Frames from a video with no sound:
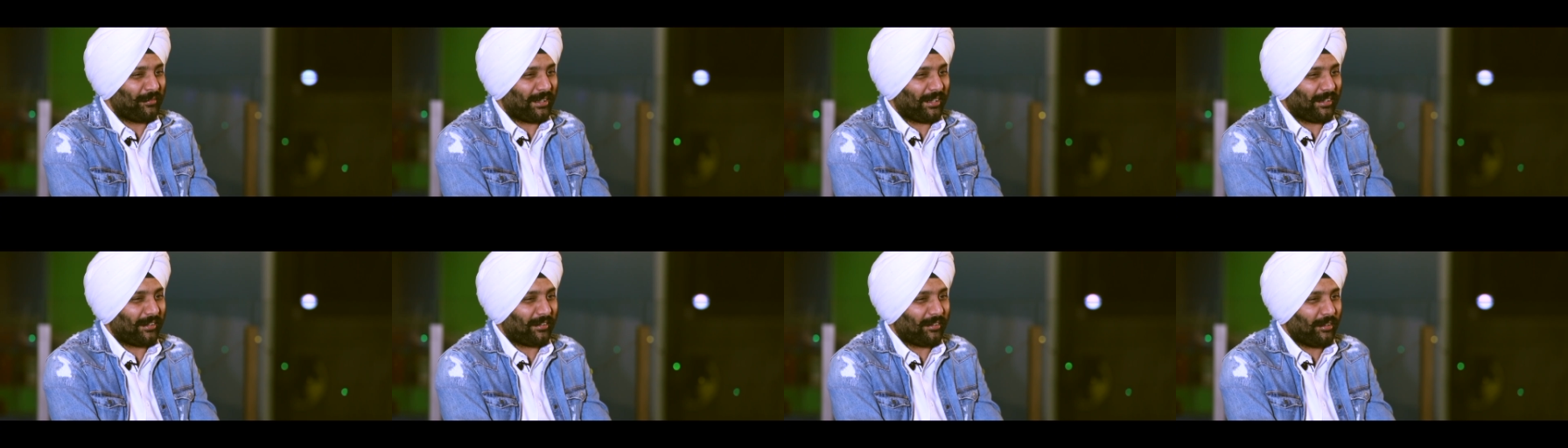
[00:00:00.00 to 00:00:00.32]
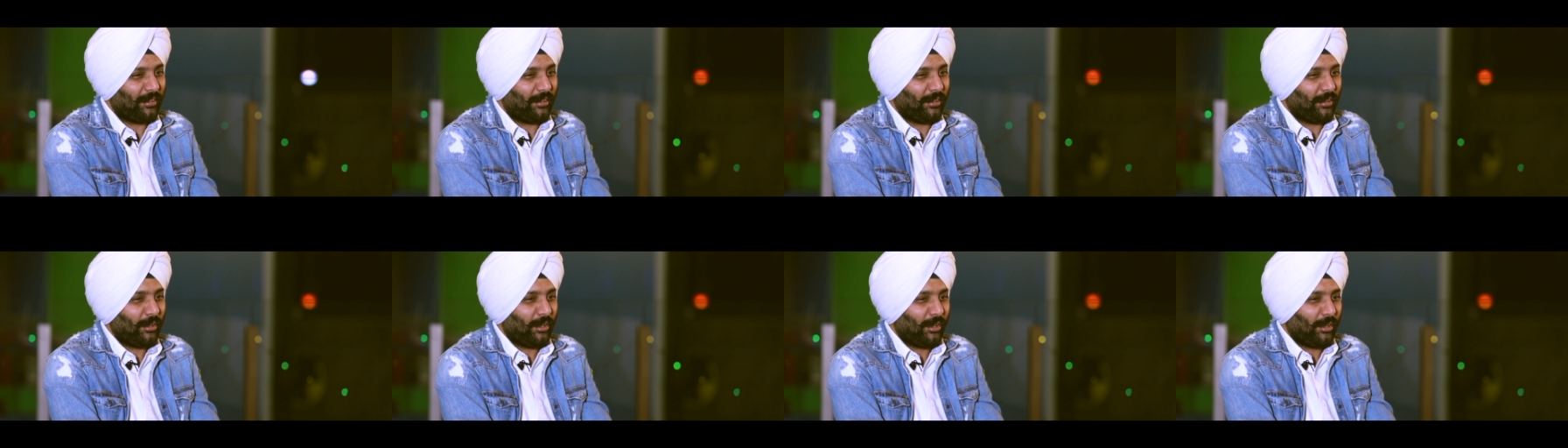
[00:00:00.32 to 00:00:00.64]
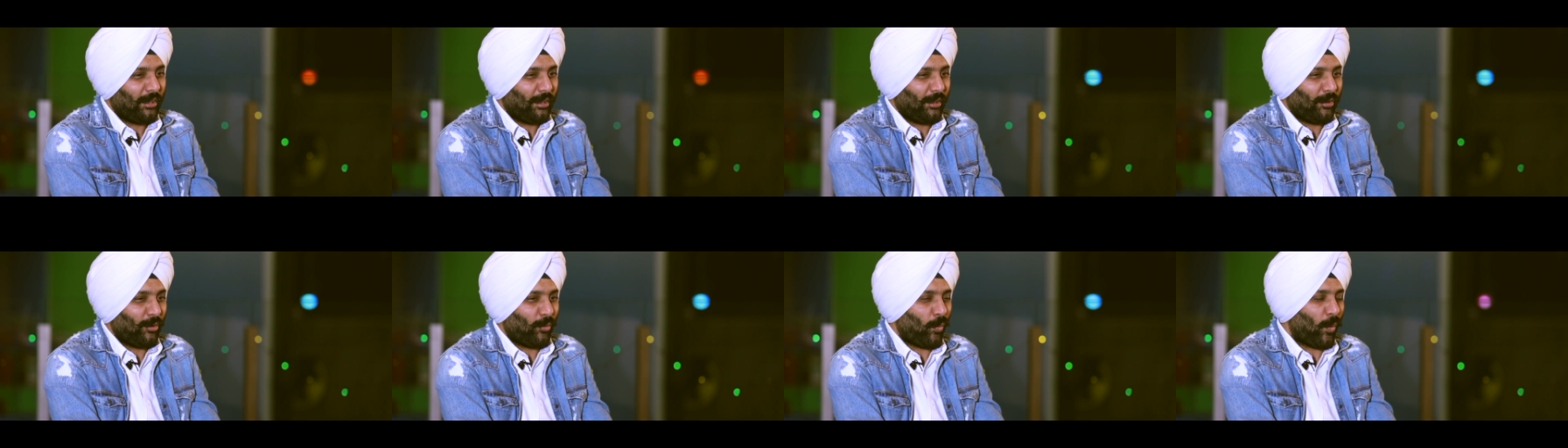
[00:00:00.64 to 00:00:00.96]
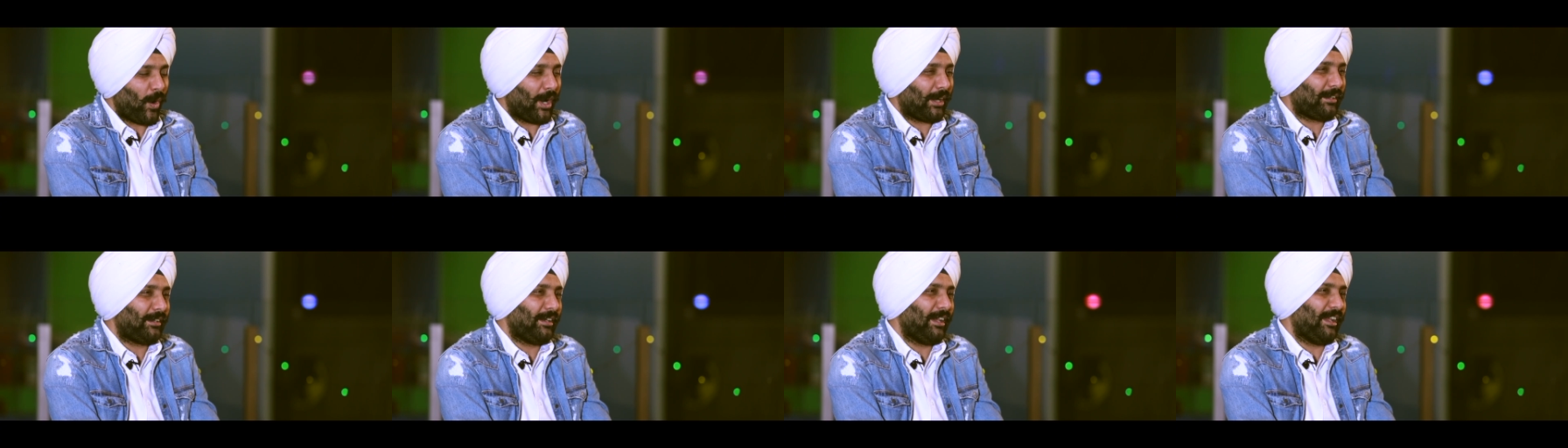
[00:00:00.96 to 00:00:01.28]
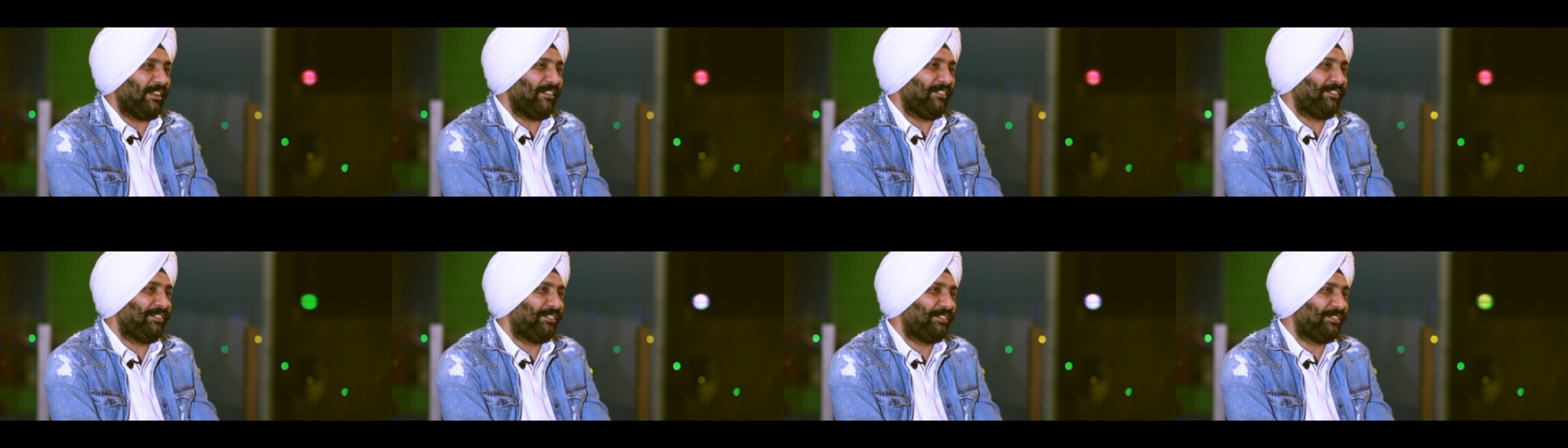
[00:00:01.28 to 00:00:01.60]
him like,
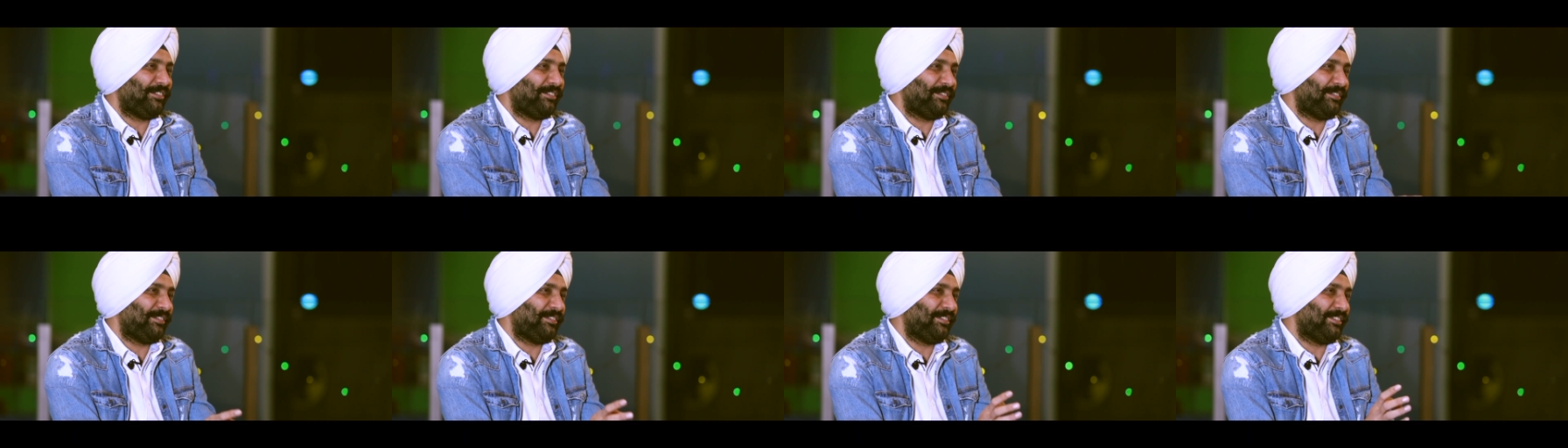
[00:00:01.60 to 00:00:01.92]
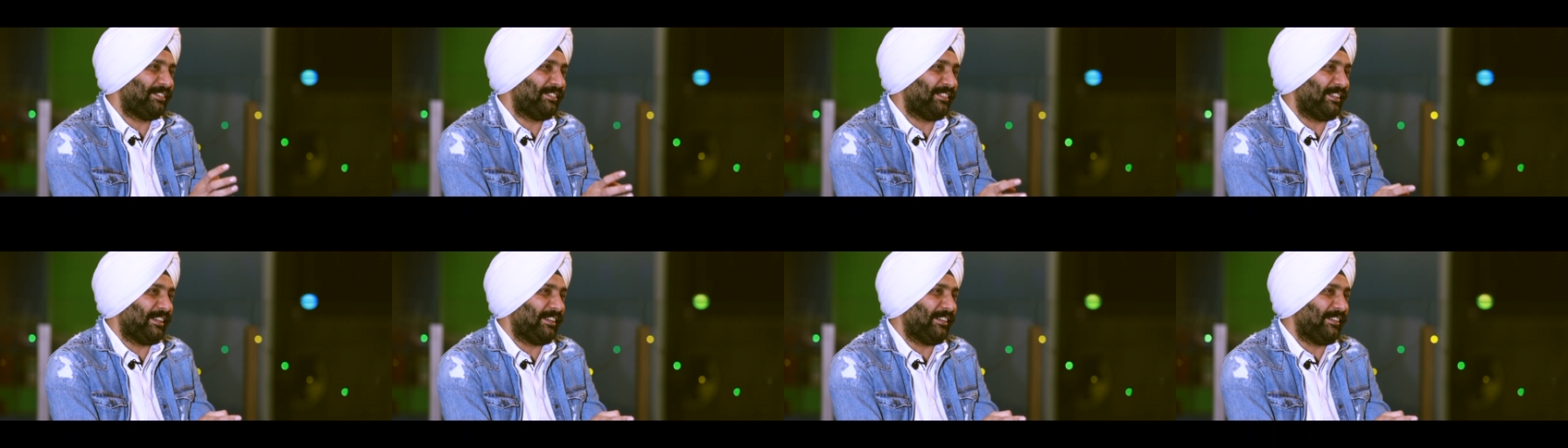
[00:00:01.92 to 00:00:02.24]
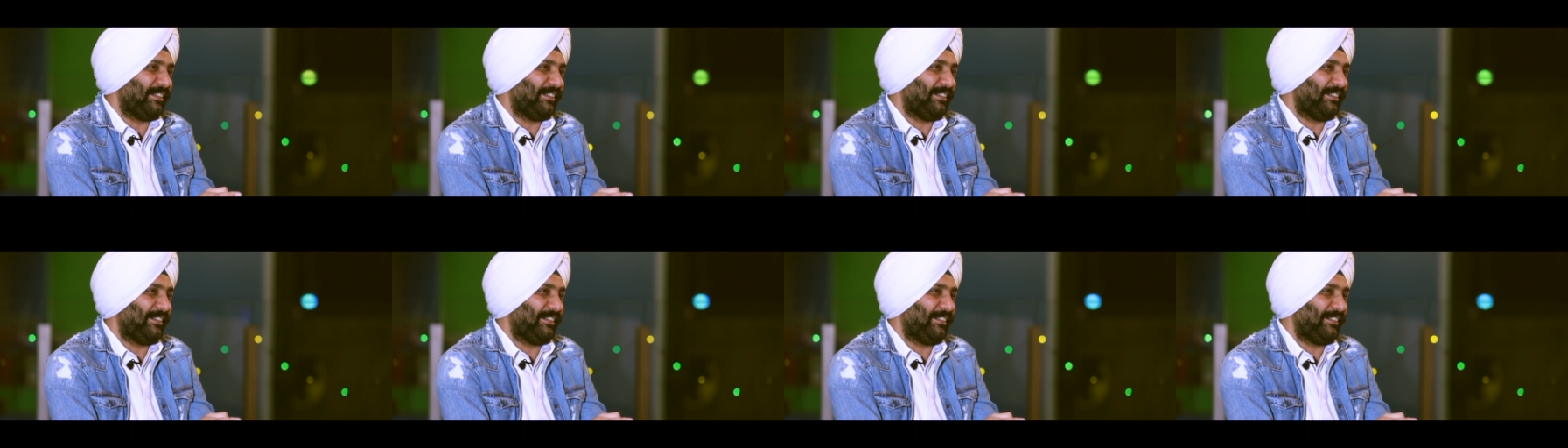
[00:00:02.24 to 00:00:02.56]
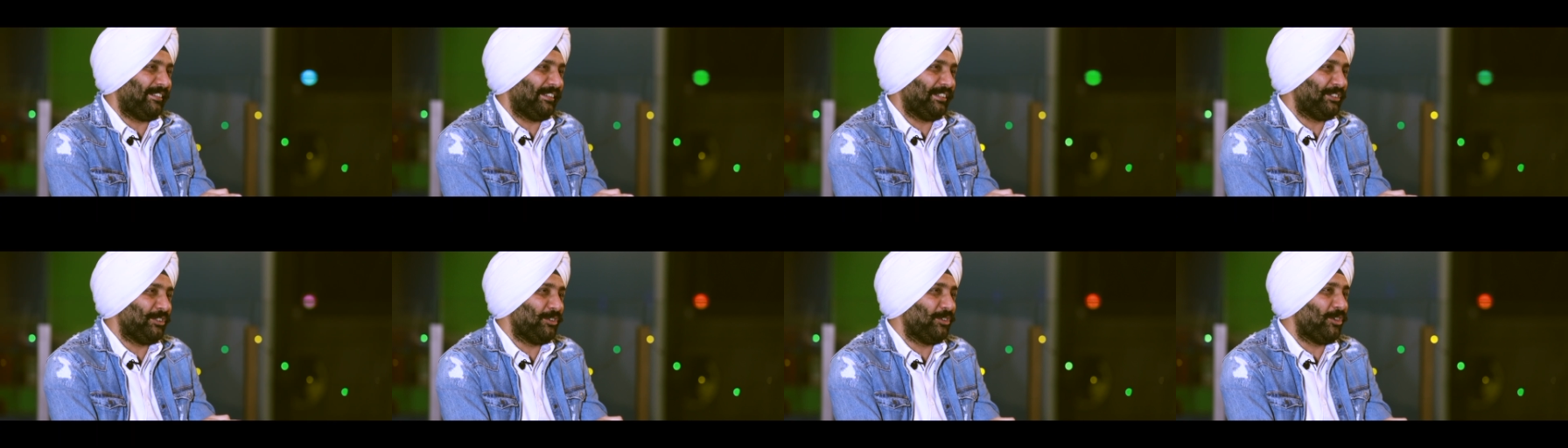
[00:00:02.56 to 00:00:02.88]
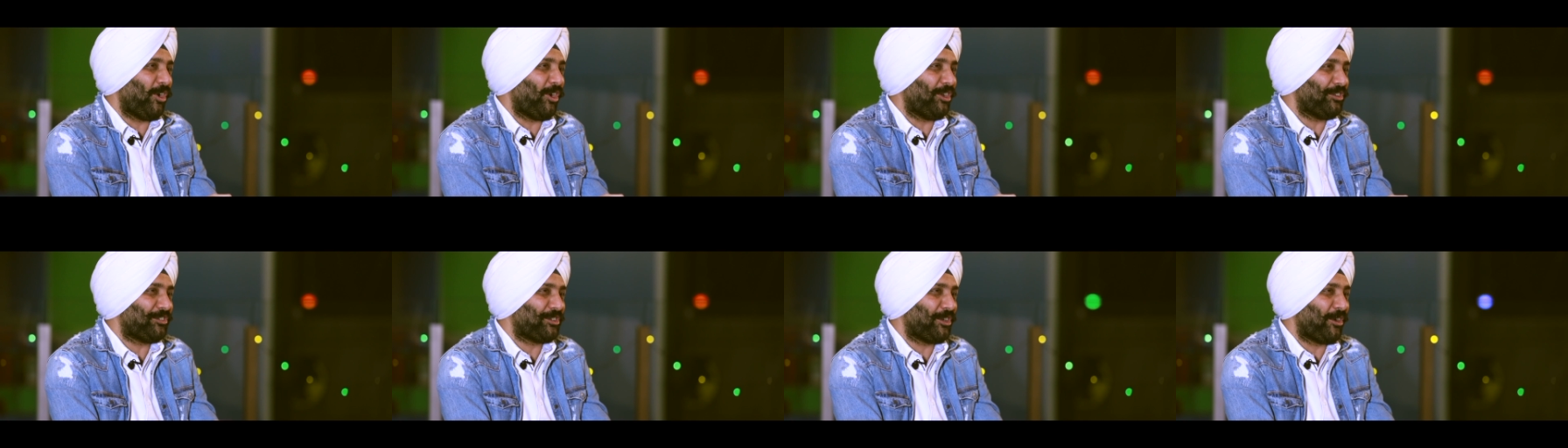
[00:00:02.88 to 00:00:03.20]
what if
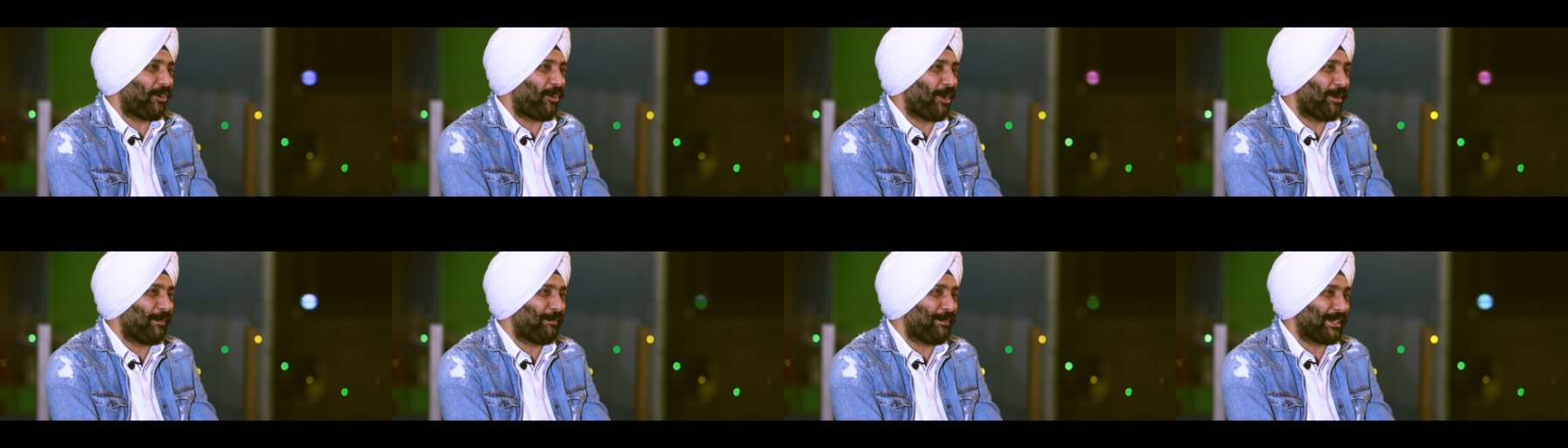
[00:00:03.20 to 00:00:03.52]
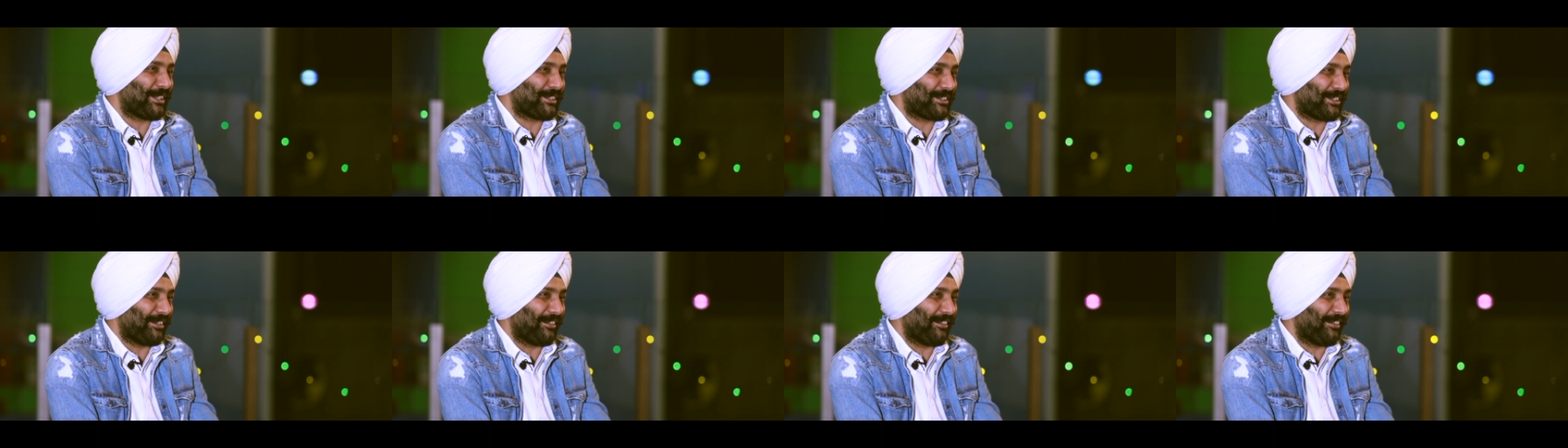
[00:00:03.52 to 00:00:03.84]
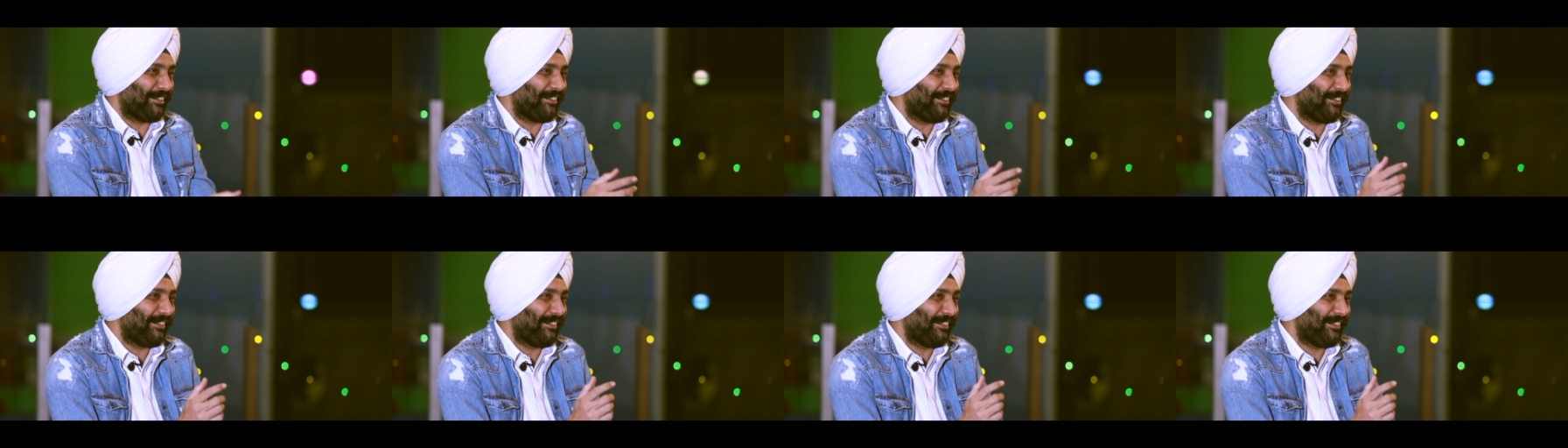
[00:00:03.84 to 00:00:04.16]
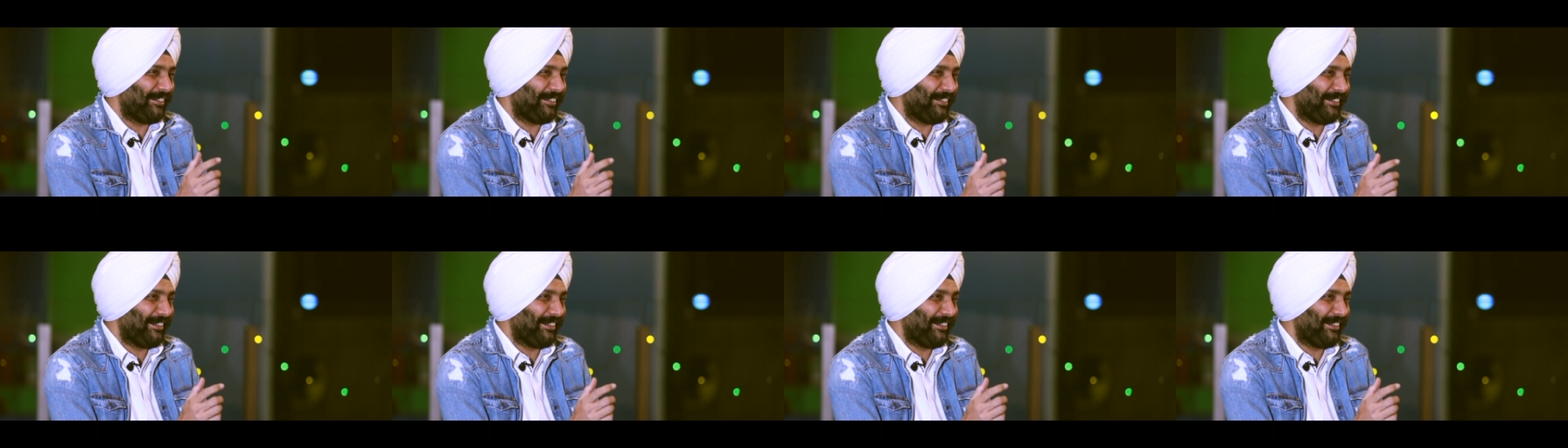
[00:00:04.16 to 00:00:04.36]
you lost your all picture